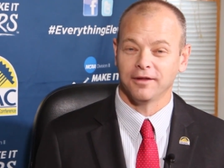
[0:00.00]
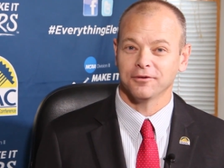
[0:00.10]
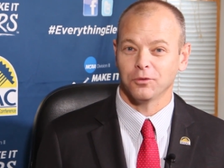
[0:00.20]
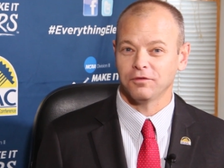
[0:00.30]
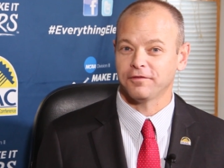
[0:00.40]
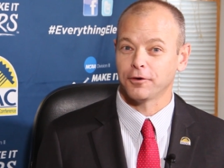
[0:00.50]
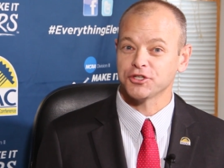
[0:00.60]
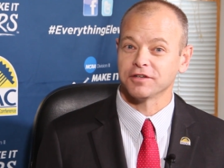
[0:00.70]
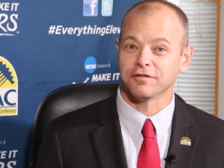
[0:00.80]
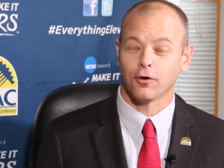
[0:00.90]
Well,
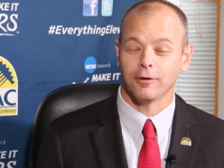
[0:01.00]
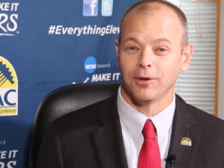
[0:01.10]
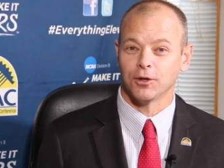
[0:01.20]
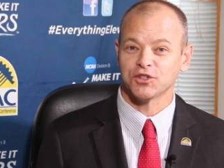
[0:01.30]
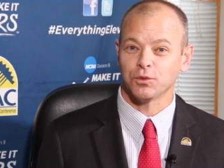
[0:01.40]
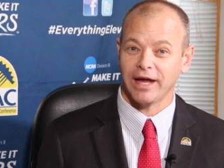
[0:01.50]
first and foremost,